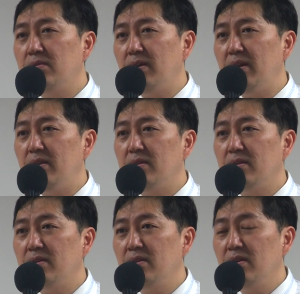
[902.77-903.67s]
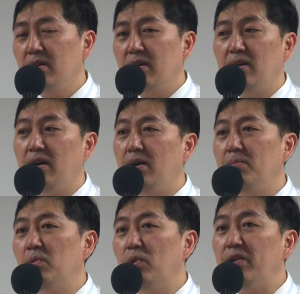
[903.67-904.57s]
right?
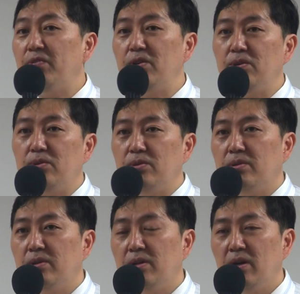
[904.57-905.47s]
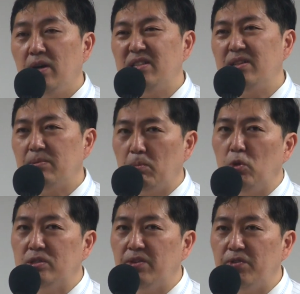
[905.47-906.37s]
One of you, actually,
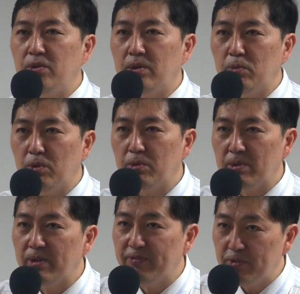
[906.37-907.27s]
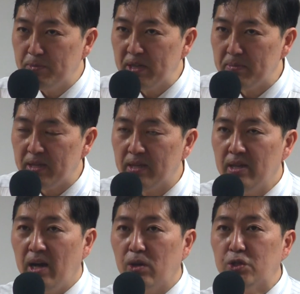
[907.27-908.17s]
most of you, will, if you meet
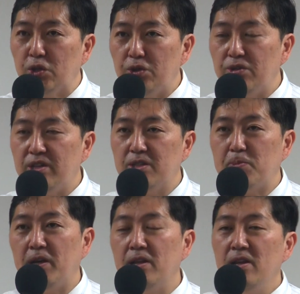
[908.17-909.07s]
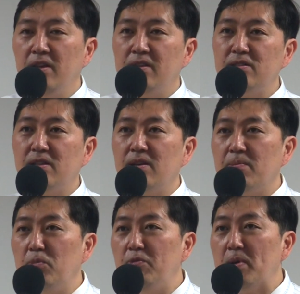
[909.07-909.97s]
me, I'll show you this, but there's
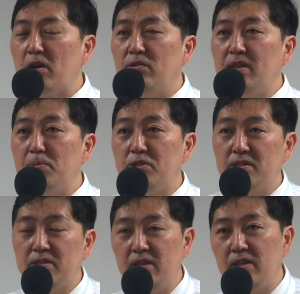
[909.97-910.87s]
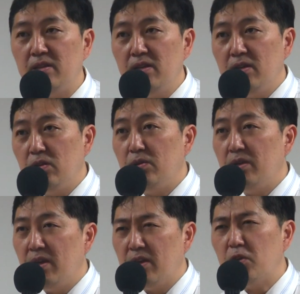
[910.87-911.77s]
a movement called WCC, you
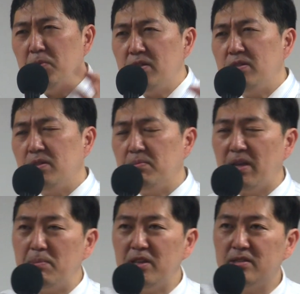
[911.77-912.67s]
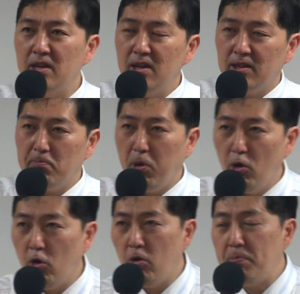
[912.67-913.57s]
know, ecumenism. That means the
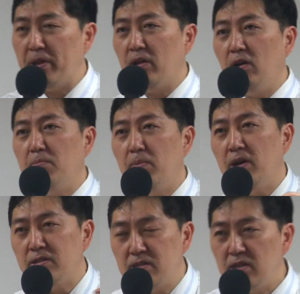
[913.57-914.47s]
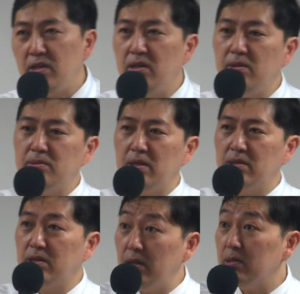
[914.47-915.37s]
Pope and Muslims
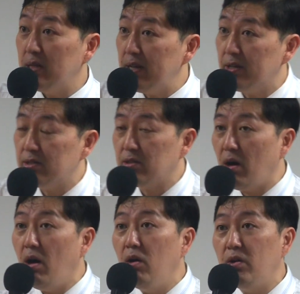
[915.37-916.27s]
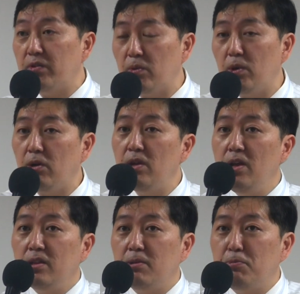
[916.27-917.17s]
and good leaders all over the world,
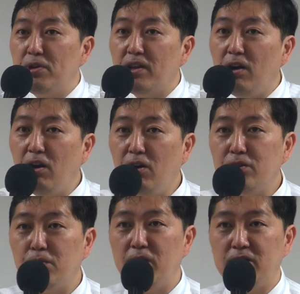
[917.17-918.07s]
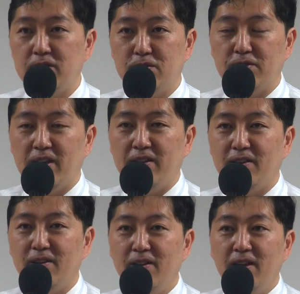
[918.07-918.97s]
they're bringing all the religions
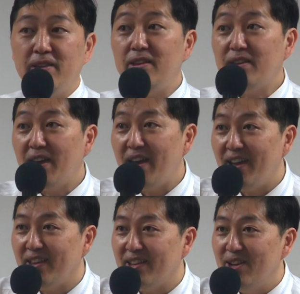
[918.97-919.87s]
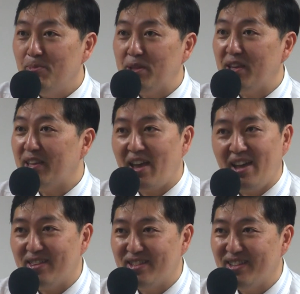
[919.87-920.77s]
together. And they can, but they
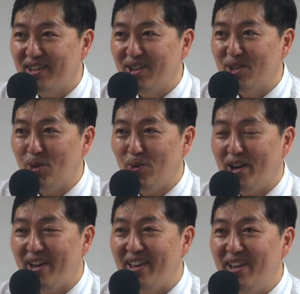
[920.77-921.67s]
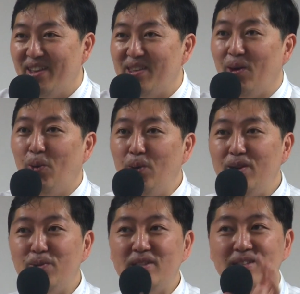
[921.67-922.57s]
can't. You know why? The
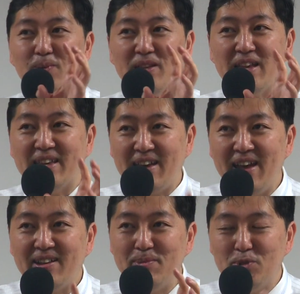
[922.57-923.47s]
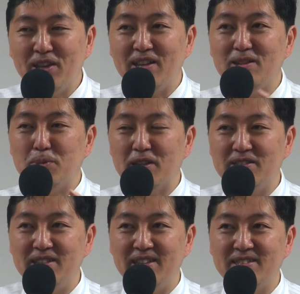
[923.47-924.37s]
only reason why they can't come together is
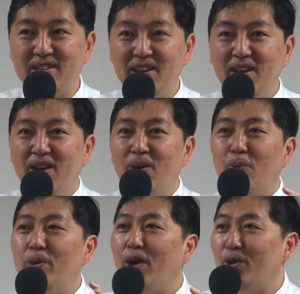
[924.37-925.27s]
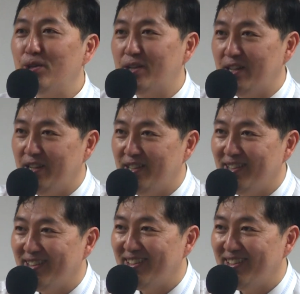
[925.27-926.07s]
because this. We all do good.